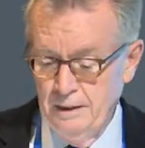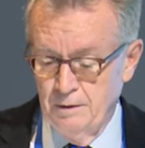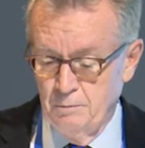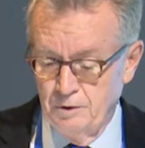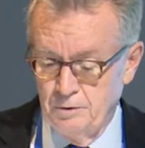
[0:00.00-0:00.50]

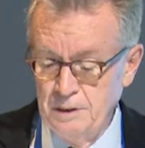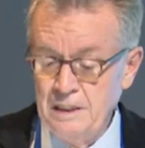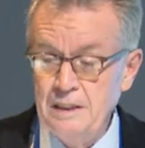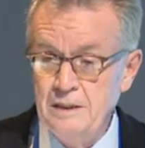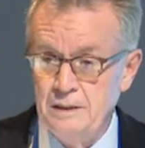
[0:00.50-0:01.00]
And what do we
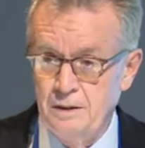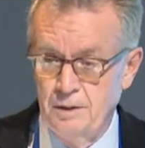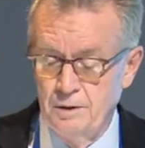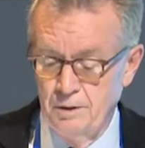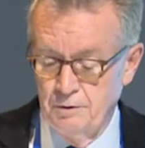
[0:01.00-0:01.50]
need to
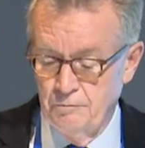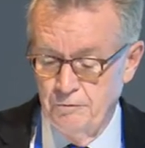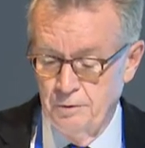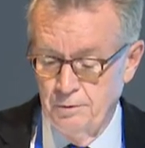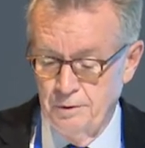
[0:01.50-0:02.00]
know going
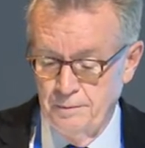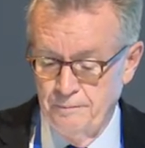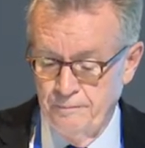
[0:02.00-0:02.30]
forward?